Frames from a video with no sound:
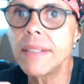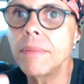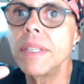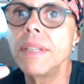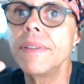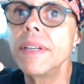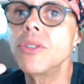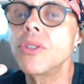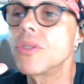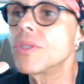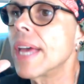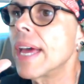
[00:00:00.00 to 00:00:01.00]
some
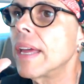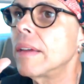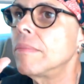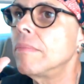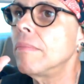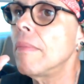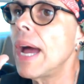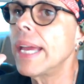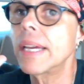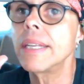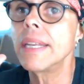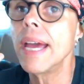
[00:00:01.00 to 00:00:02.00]
individuals that
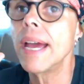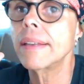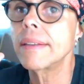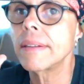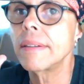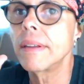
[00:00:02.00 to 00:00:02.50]
might connect